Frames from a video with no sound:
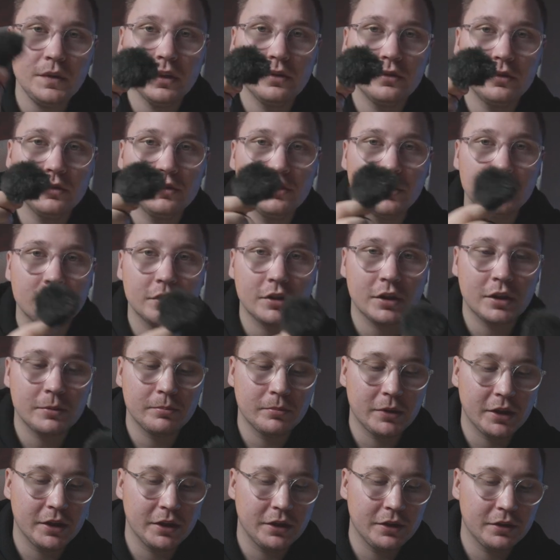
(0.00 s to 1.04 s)
the shotgun
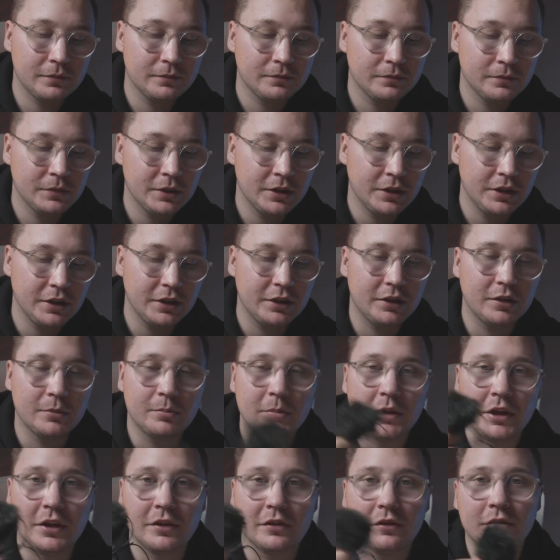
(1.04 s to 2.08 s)
mic. It
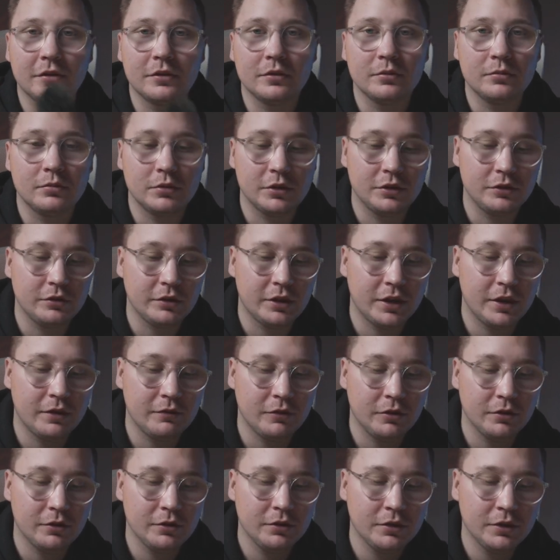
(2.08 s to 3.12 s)
depends what you have
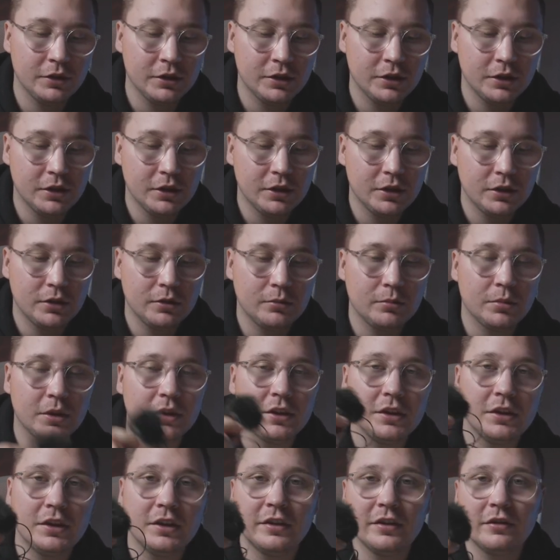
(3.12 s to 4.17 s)
on, but
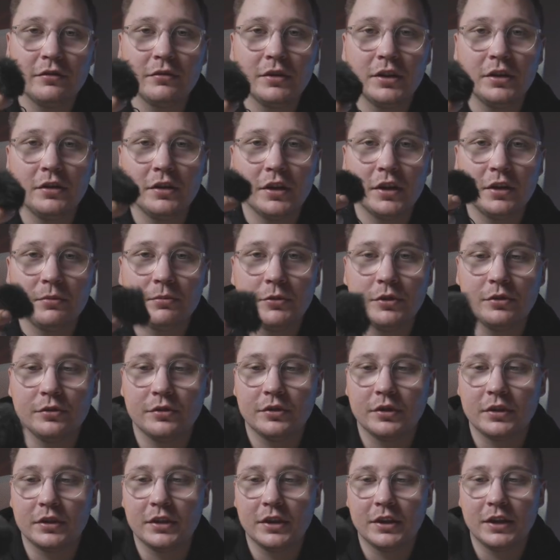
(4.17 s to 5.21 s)
in this video I'm
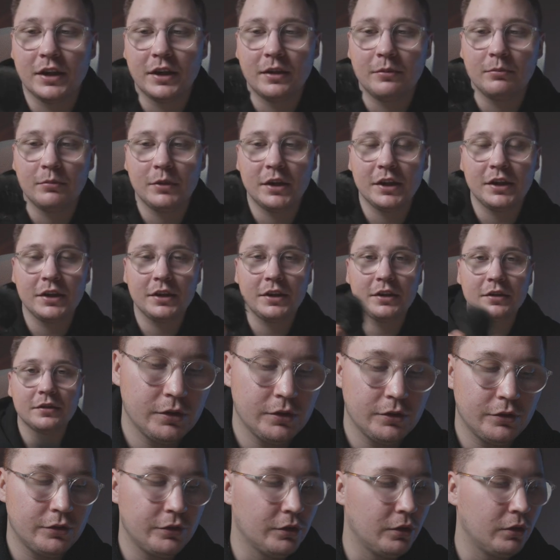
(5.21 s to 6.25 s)
using the lav mic.
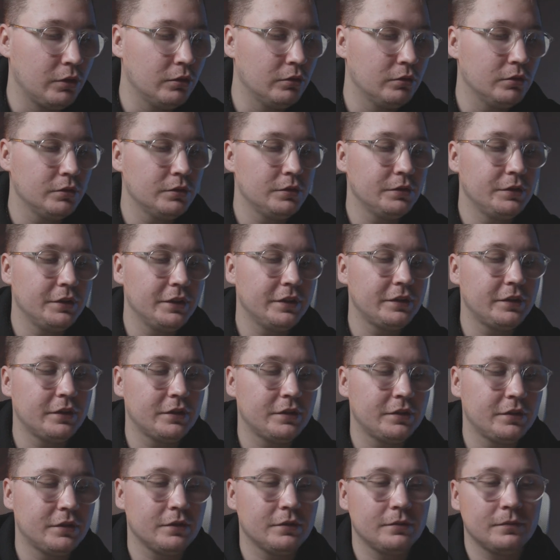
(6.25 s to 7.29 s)
So this
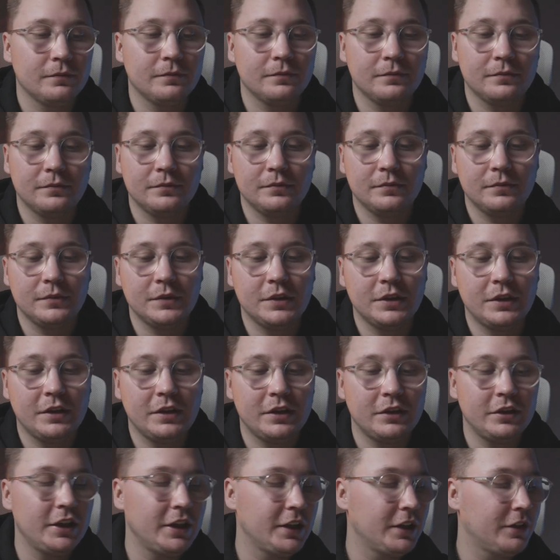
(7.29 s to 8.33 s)
is the
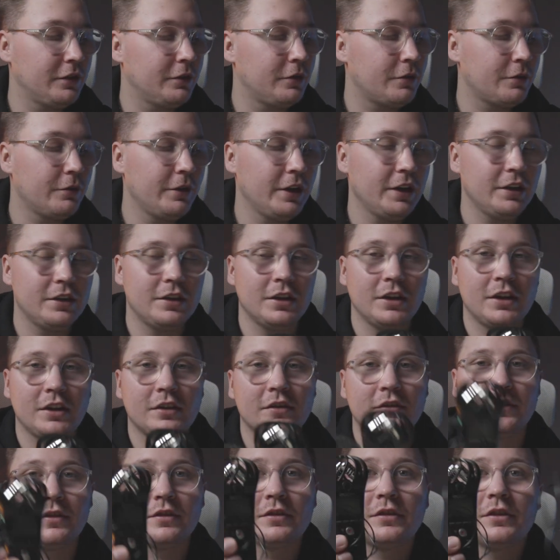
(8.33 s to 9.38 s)
three
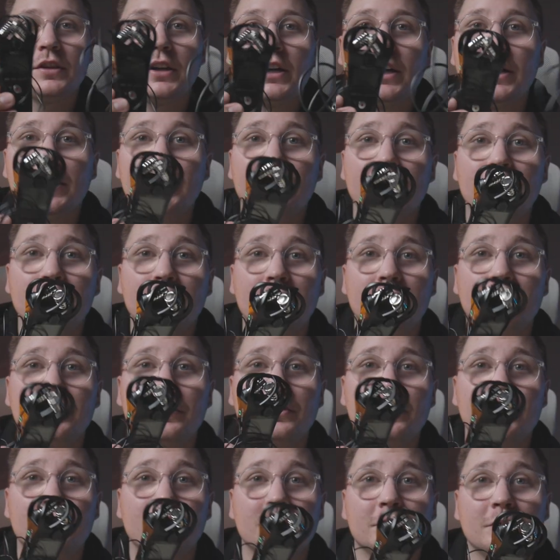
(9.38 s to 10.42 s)
things I
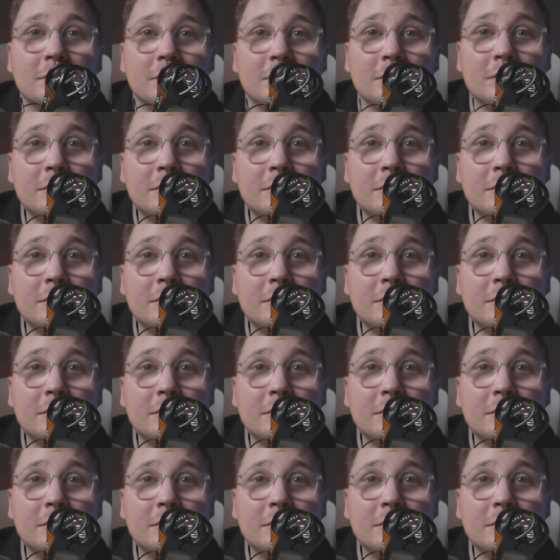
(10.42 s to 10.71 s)
use to